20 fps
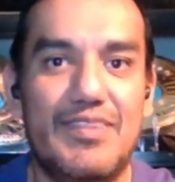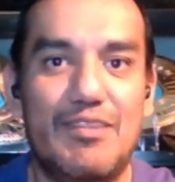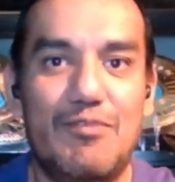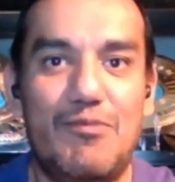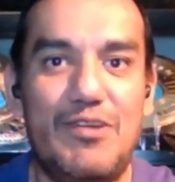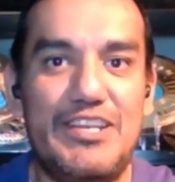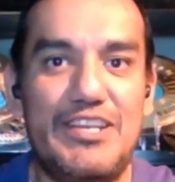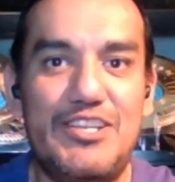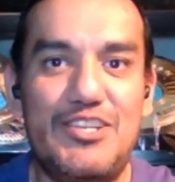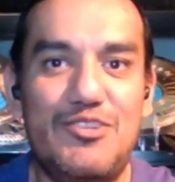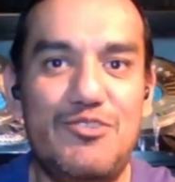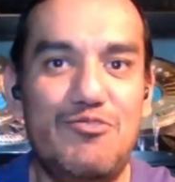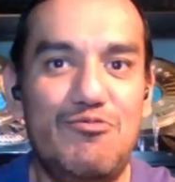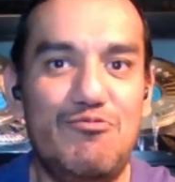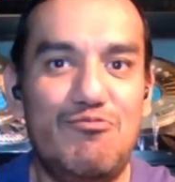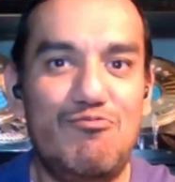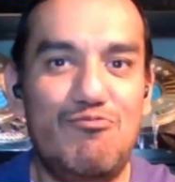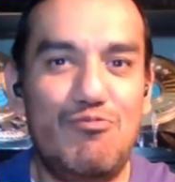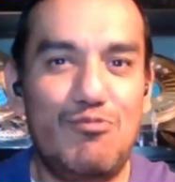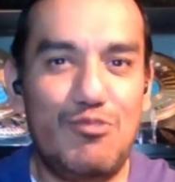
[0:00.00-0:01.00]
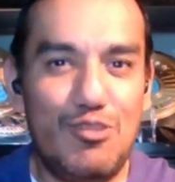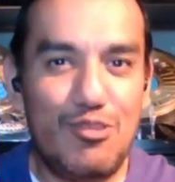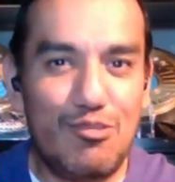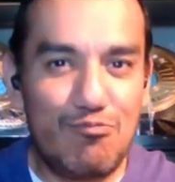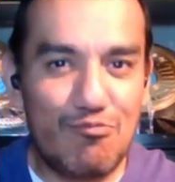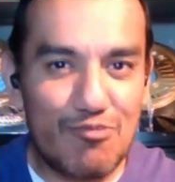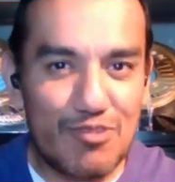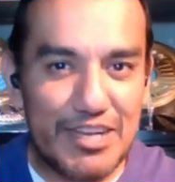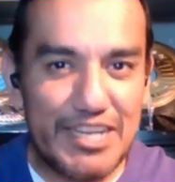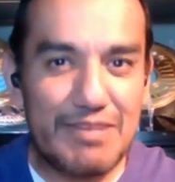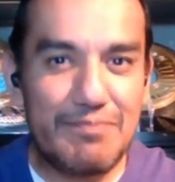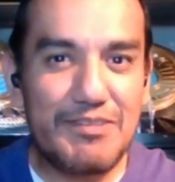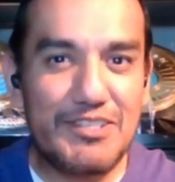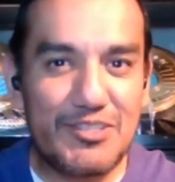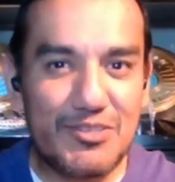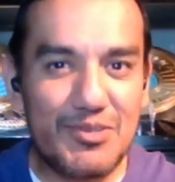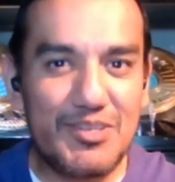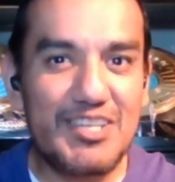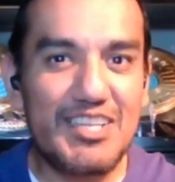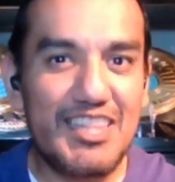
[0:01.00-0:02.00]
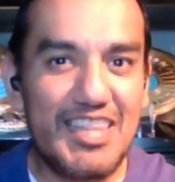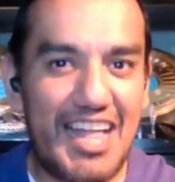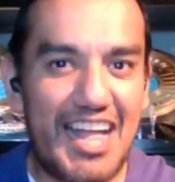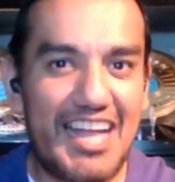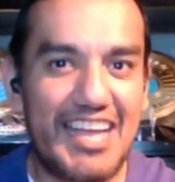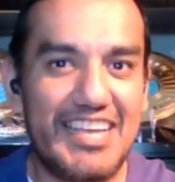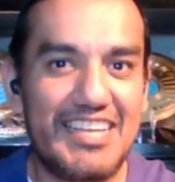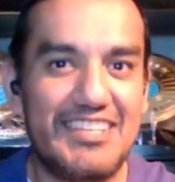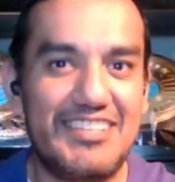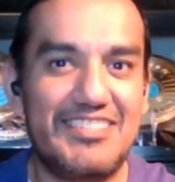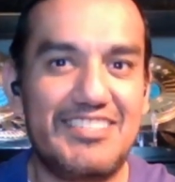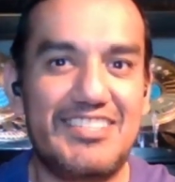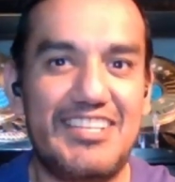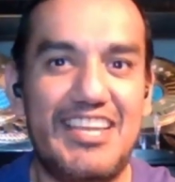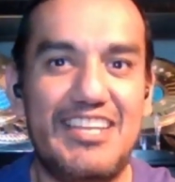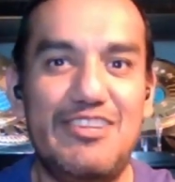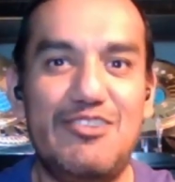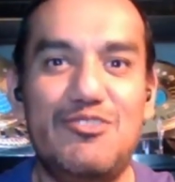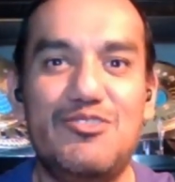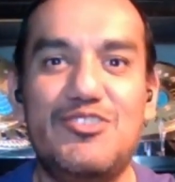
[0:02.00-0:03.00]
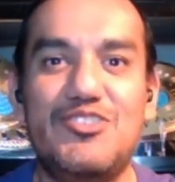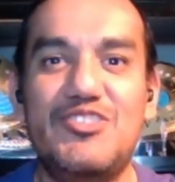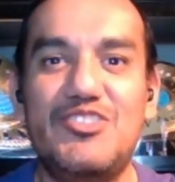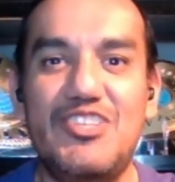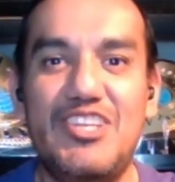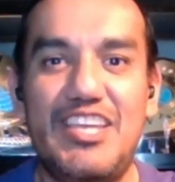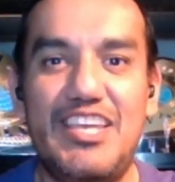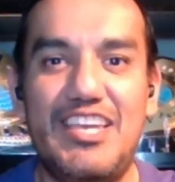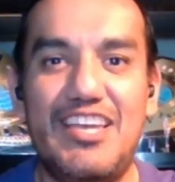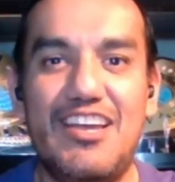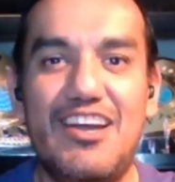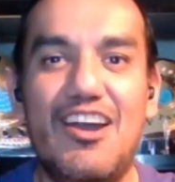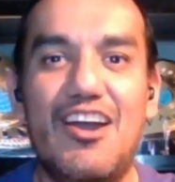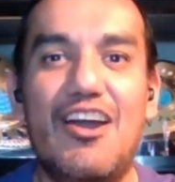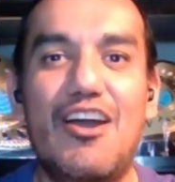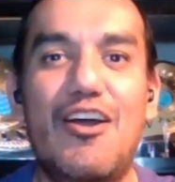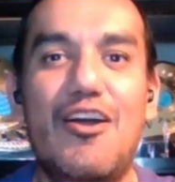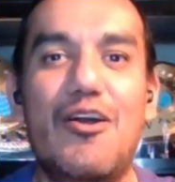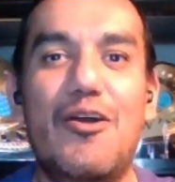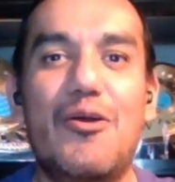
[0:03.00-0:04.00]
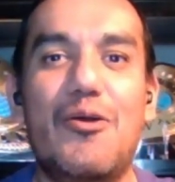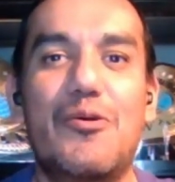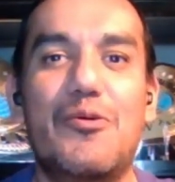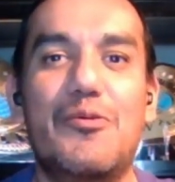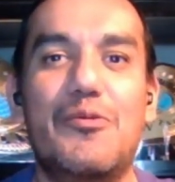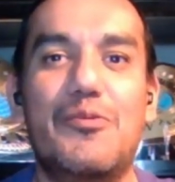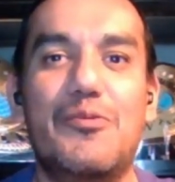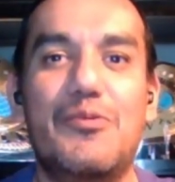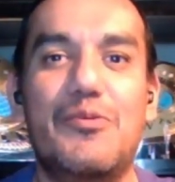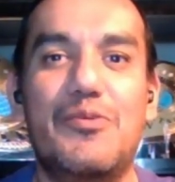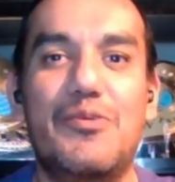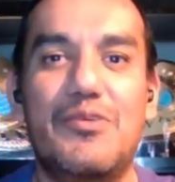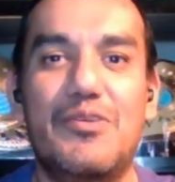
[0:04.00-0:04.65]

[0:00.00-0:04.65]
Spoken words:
When you read between the lines and you see, oh,